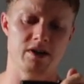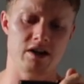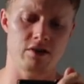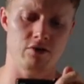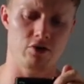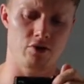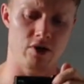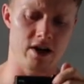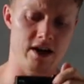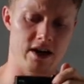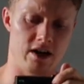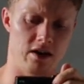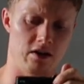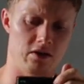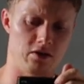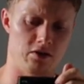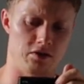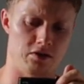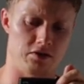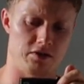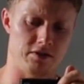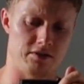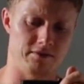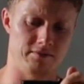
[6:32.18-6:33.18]
me how great I
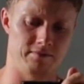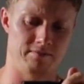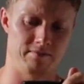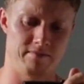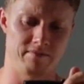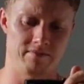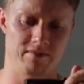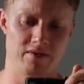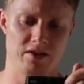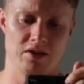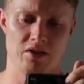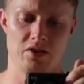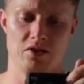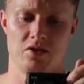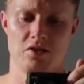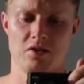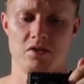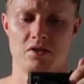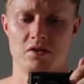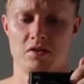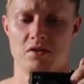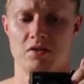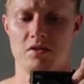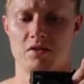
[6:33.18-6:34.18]
look.
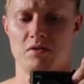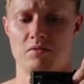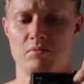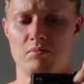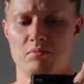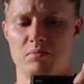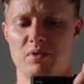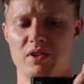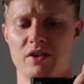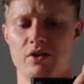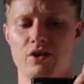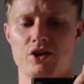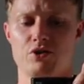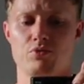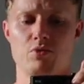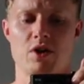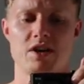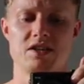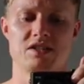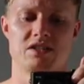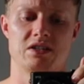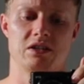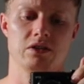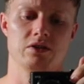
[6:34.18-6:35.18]
But there is
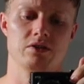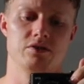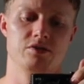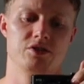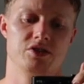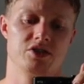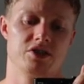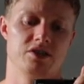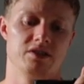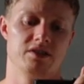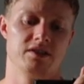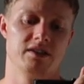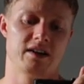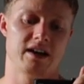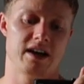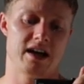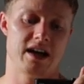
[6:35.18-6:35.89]
weight to lose,